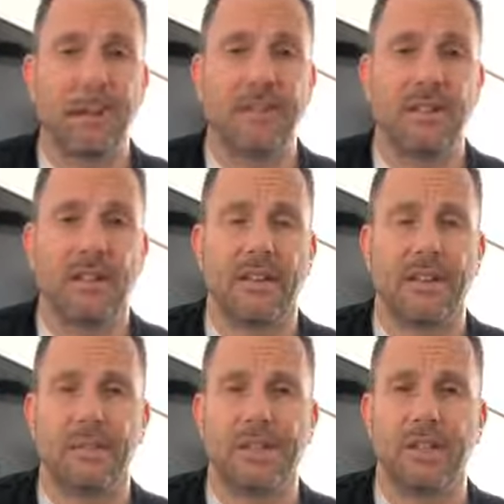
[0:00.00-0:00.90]
Basically,
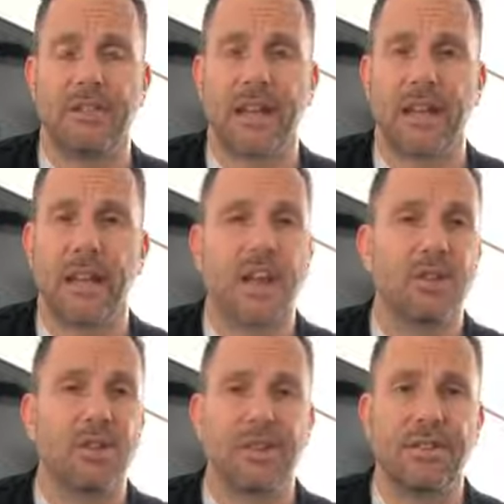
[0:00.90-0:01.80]
that's what she's saying.
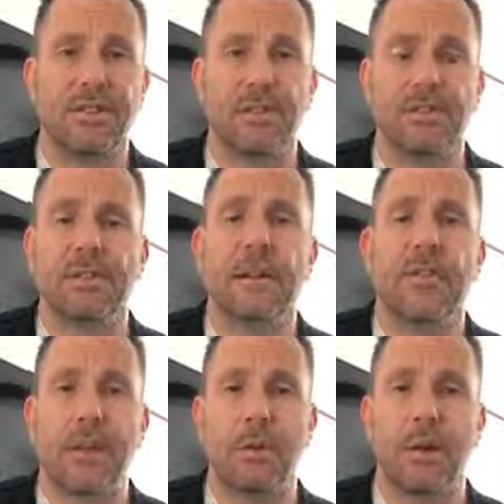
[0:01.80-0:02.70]
Your sisters,
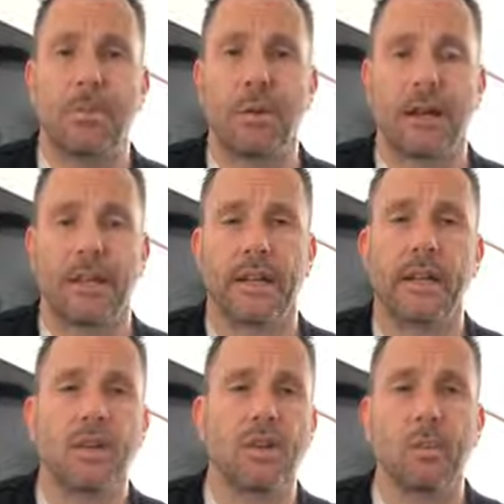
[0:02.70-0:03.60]
they were
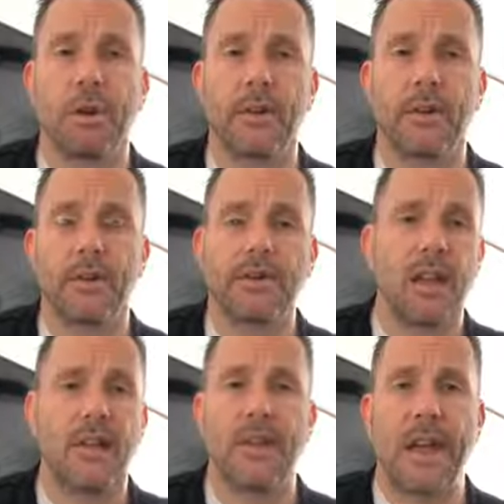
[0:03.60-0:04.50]
compliant. Your brothers,
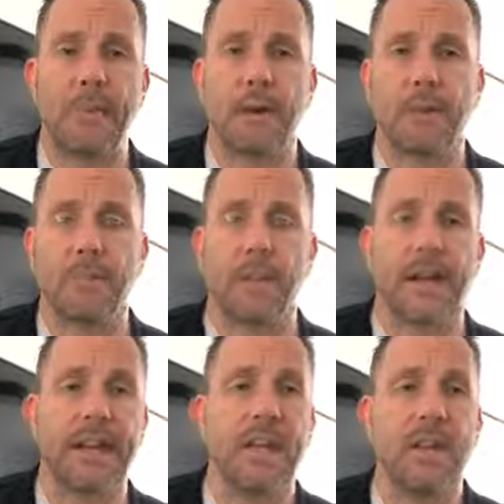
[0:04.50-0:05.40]
they were
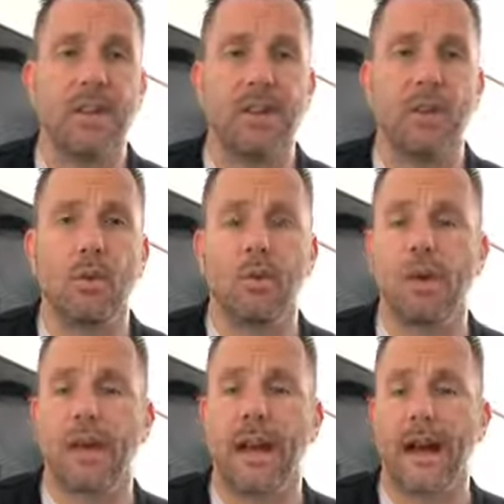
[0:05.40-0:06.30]
compliant. You
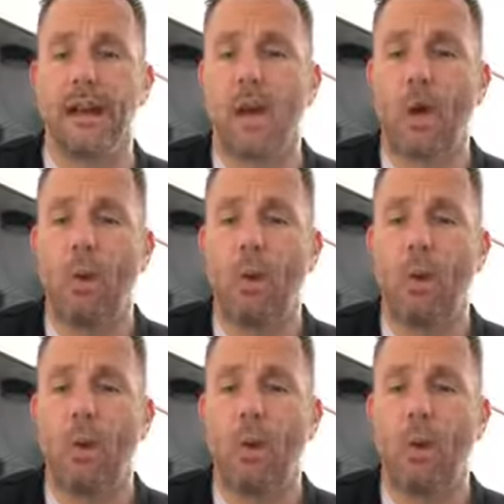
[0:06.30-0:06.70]
were not.